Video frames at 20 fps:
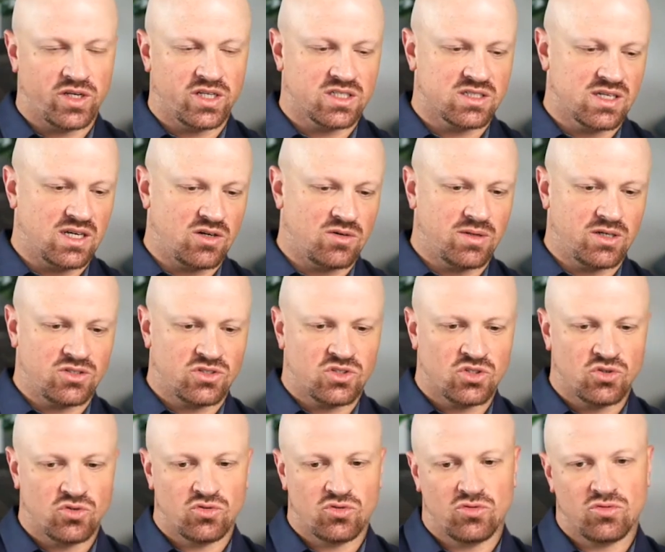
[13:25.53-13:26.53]
It's now about
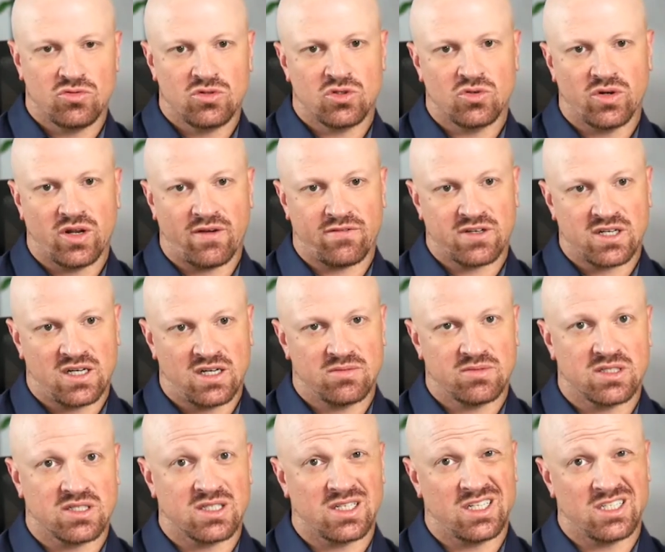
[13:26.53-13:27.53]
2.5 times
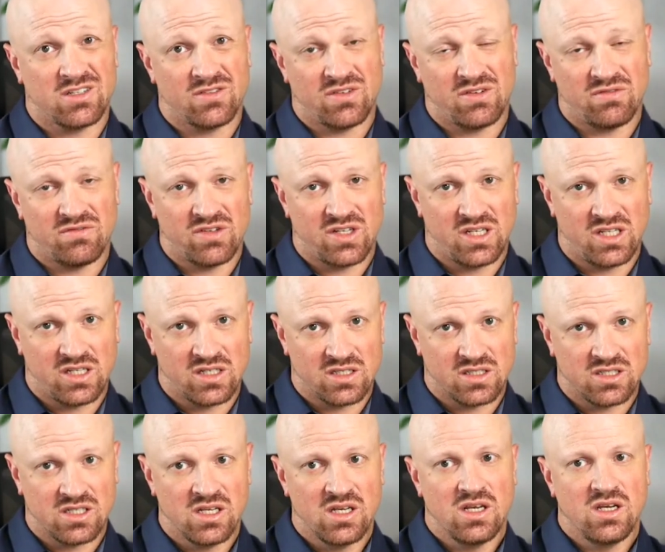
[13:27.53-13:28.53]
the size of
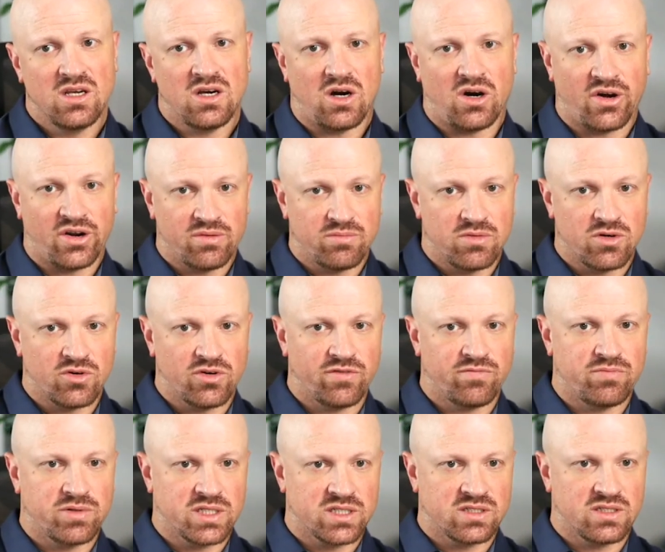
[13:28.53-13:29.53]
NVIDIA's automotive
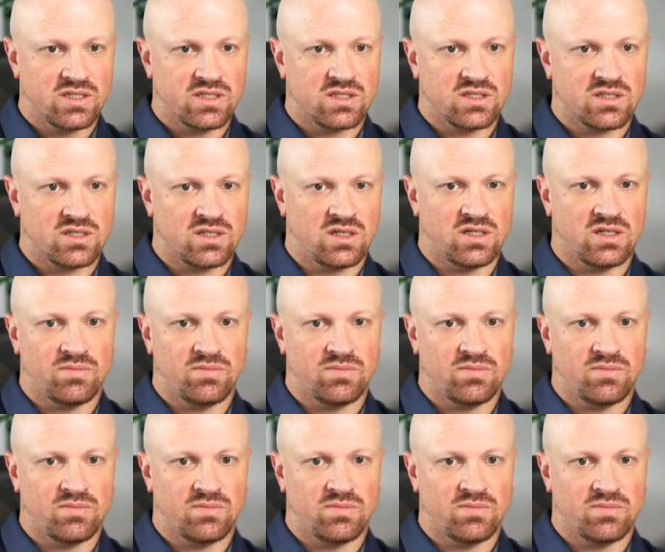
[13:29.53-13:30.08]
business.